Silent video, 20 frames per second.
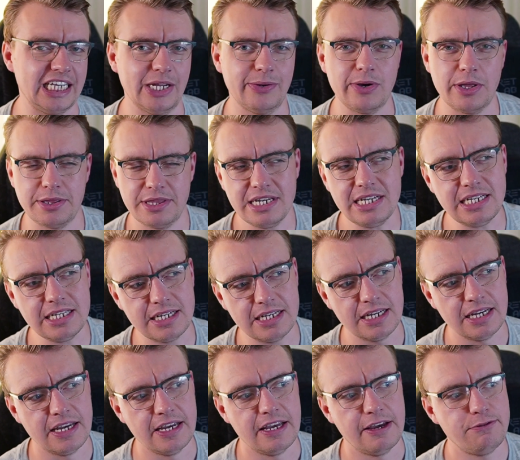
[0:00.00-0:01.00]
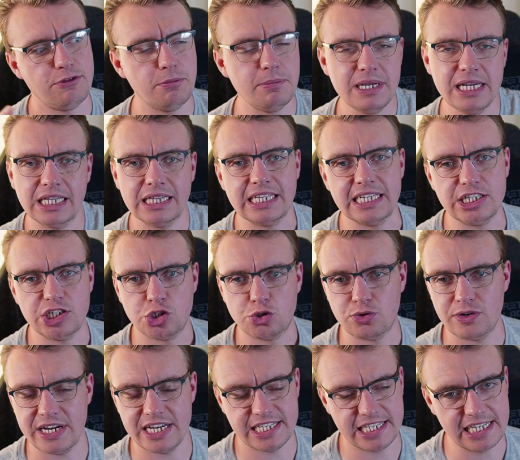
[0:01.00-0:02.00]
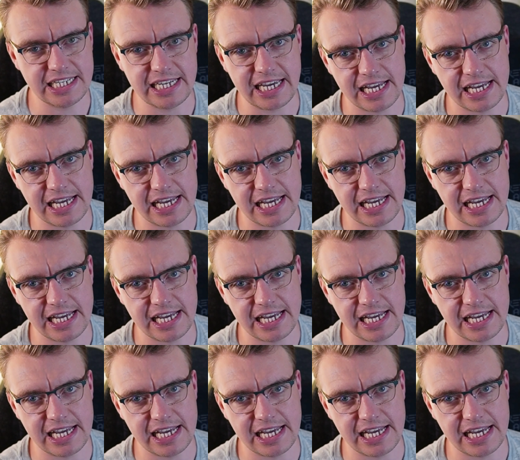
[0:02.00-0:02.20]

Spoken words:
Now, I think, for me at least, tracing